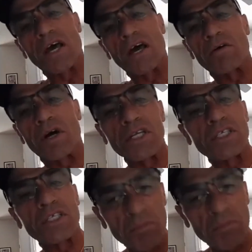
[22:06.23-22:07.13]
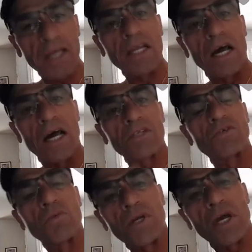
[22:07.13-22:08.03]
I'm going to take my knowledge of
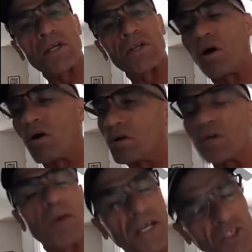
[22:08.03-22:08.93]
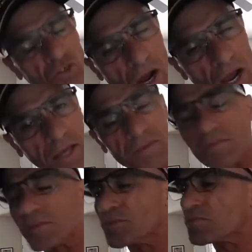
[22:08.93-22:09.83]
what I know, my drive,
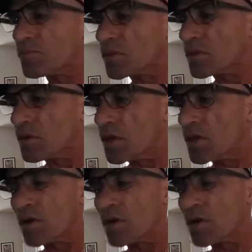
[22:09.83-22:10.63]
and I'm going